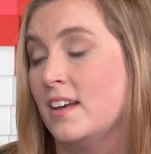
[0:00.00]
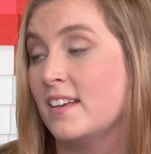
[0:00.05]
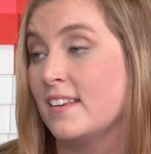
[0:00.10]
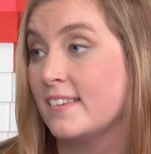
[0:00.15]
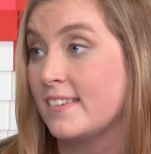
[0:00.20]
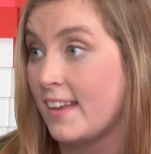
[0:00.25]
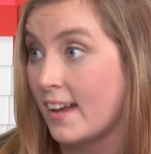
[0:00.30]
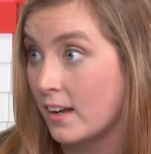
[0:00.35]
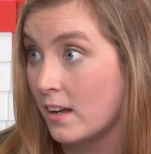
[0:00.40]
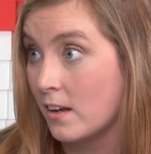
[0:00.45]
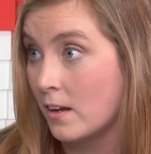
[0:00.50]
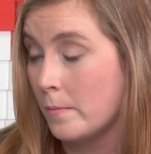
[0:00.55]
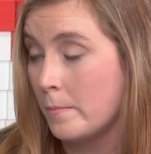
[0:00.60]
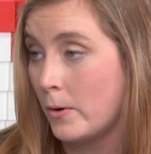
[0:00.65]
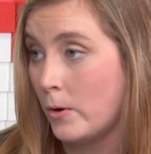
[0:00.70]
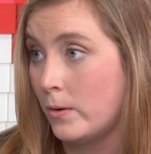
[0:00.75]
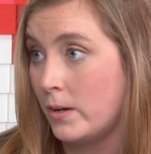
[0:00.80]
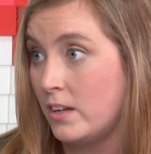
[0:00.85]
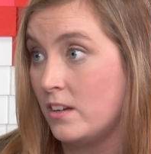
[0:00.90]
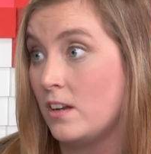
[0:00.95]
Second
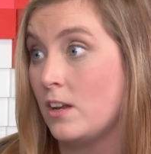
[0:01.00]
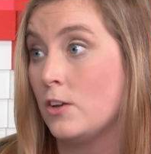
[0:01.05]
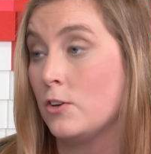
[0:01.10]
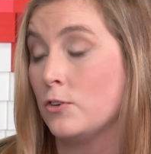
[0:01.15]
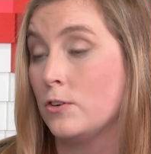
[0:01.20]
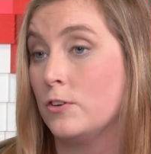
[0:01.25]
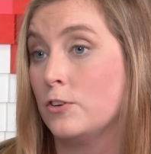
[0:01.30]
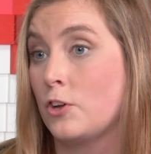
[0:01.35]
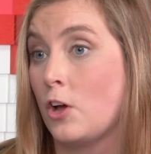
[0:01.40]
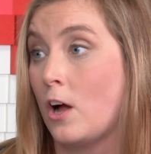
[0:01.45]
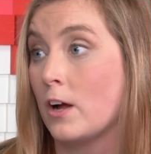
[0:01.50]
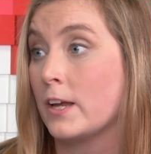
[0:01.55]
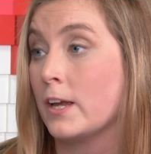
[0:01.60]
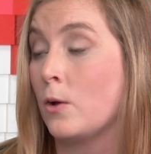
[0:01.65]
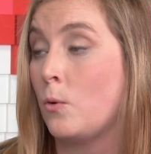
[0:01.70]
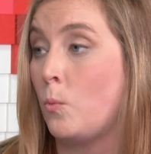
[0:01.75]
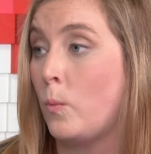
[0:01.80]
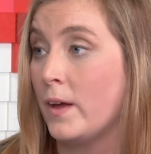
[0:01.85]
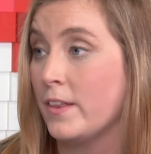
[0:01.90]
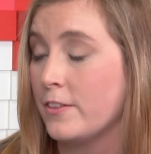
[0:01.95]
component,
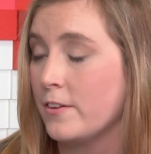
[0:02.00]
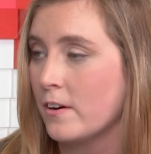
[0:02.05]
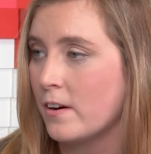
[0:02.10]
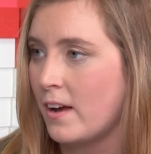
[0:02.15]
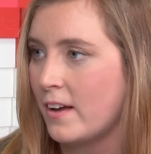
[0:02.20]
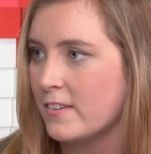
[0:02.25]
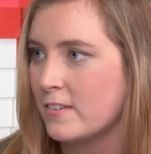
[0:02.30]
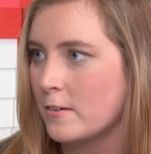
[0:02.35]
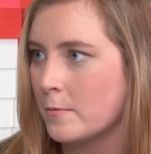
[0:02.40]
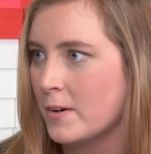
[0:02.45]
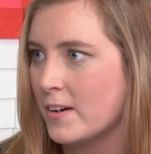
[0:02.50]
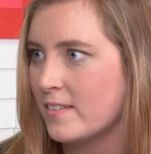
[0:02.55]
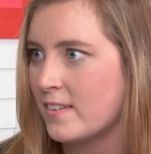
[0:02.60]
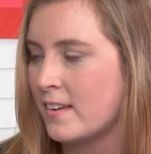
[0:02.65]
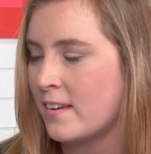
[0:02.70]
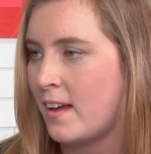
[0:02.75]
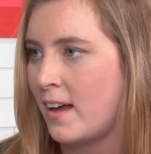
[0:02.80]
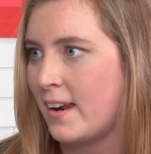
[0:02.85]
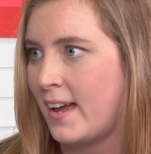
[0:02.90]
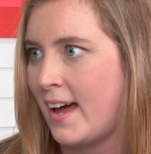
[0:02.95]
talking with your customers
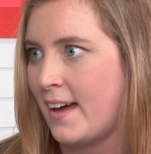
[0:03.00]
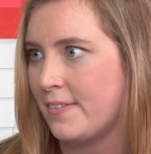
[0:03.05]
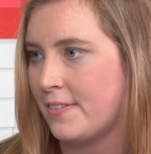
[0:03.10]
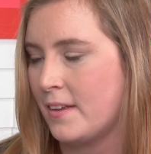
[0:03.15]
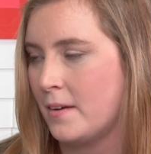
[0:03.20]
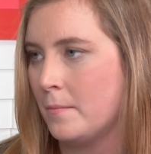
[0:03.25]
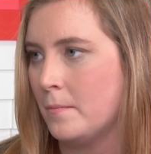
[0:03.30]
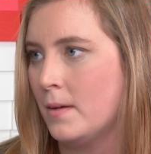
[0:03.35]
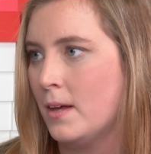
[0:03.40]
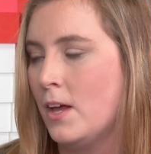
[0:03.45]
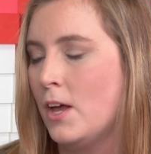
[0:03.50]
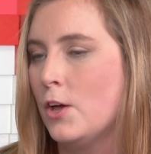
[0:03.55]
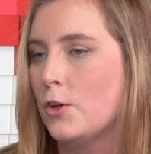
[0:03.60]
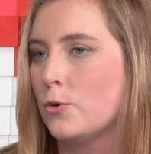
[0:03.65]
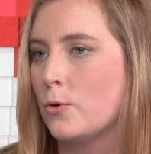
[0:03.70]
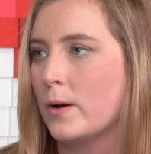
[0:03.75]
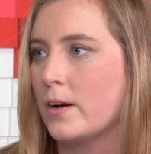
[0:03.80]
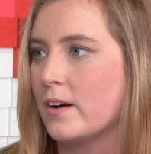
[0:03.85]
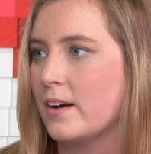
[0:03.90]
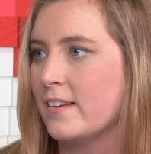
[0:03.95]
and not at them.
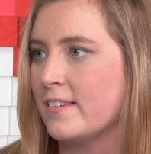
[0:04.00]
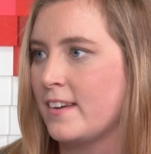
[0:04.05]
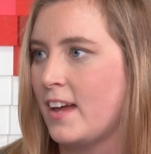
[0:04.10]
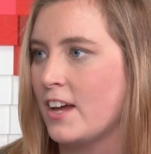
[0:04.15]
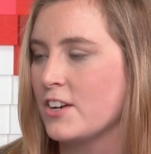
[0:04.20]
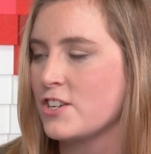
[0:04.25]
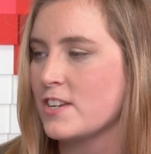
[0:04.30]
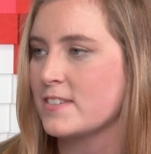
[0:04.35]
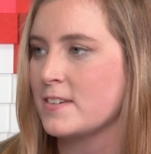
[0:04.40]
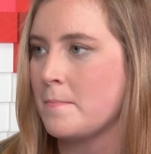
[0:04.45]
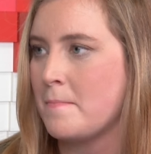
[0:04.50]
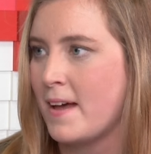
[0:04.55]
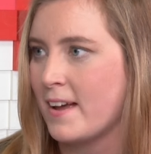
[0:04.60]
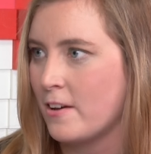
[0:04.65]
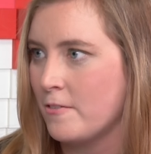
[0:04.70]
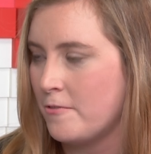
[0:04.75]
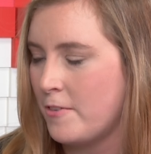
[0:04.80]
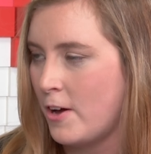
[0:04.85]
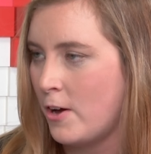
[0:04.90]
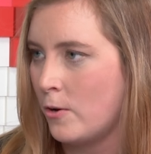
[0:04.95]
Twitter is not just a
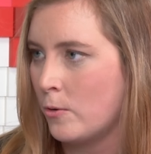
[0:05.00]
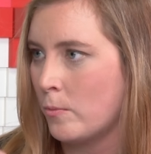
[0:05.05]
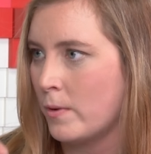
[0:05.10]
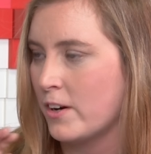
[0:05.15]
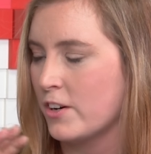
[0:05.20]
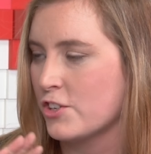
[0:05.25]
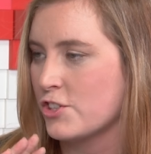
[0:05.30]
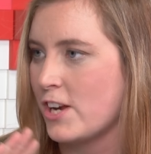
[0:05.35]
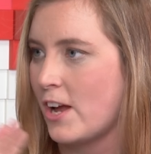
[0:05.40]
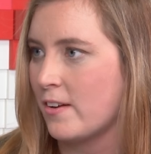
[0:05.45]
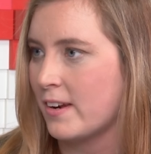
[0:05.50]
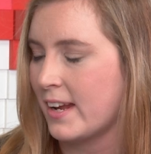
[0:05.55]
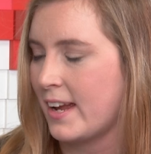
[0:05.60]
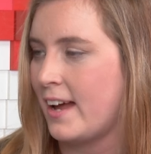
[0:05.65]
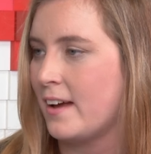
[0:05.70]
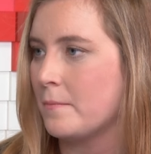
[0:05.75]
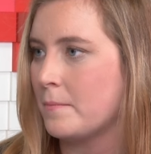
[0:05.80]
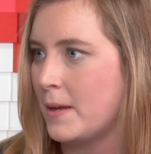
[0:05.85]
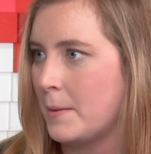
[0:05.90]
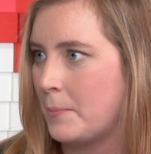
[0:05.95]
megaphone where you're shouting
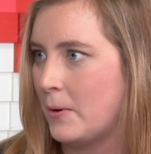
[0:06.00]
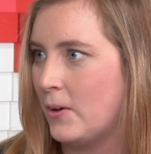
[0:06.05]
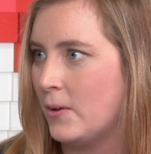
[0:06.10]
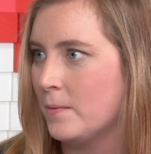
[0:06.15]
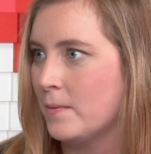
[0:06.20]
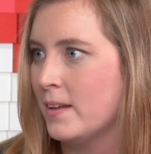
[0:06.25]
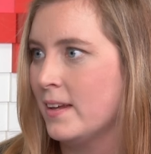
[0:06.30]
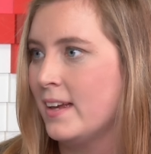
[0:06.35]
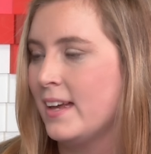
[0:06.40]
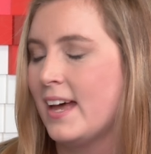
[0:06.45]
at people.